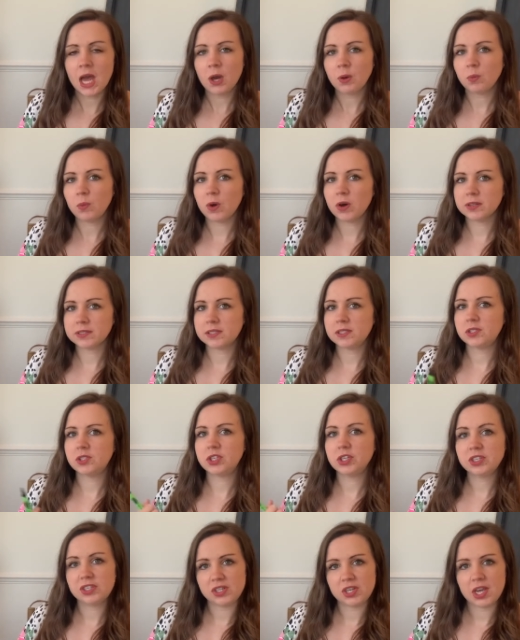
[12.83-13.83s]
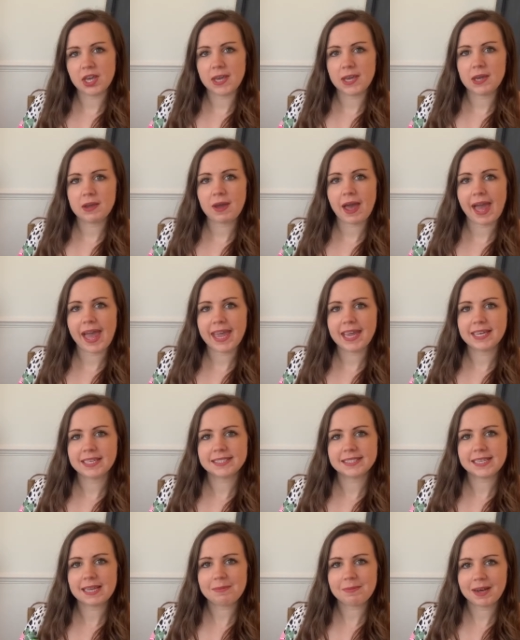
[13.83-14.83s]
was to do a
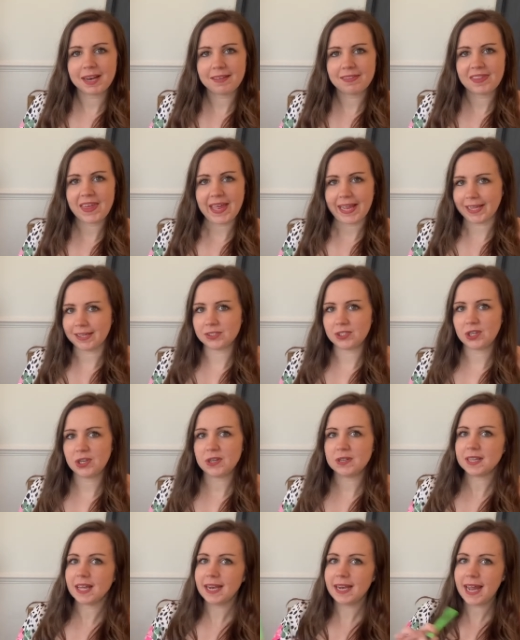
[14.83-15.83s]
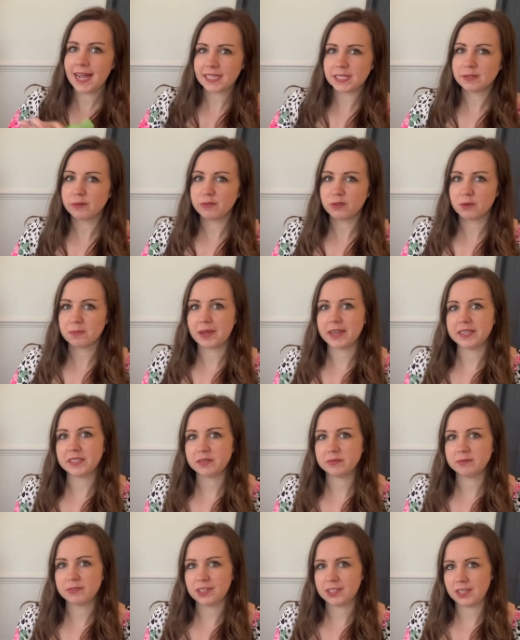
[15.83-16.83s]
similar thing to the letter
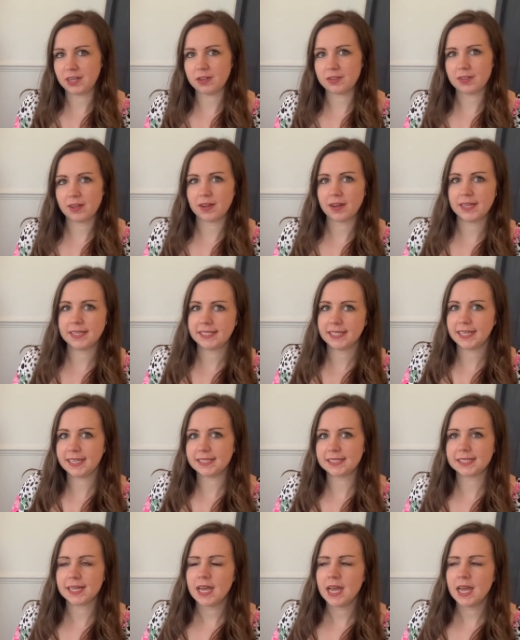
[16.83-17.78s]
formation video that I did